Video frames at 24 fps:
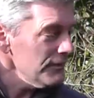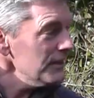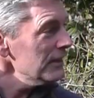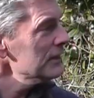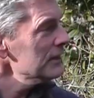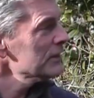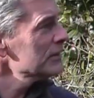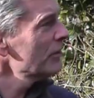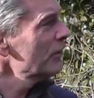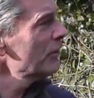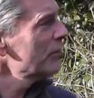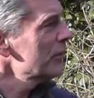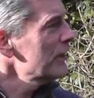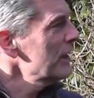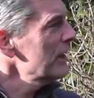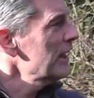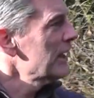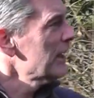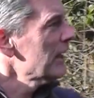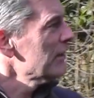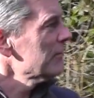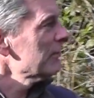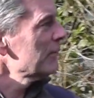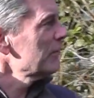So over
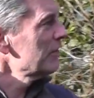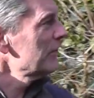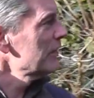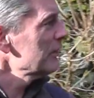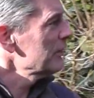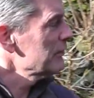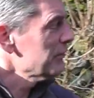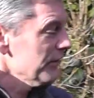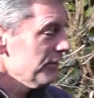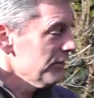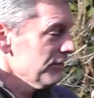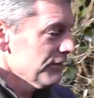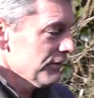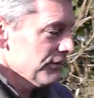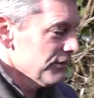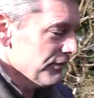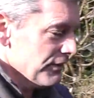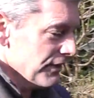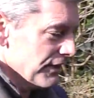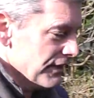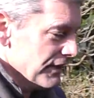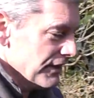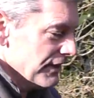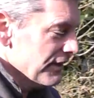here I've already filled up
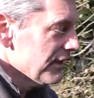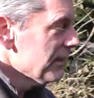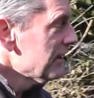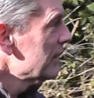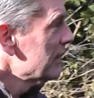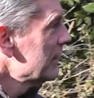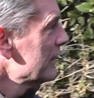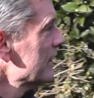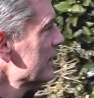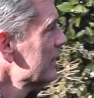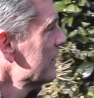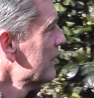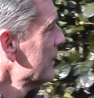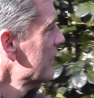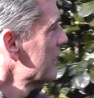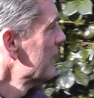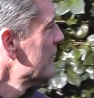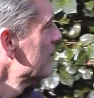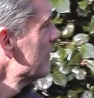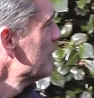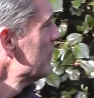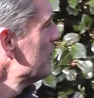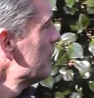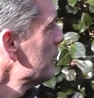my
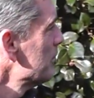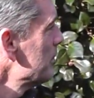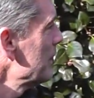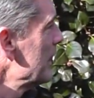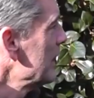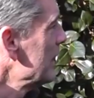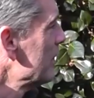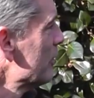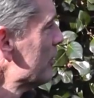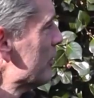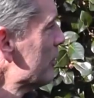peanut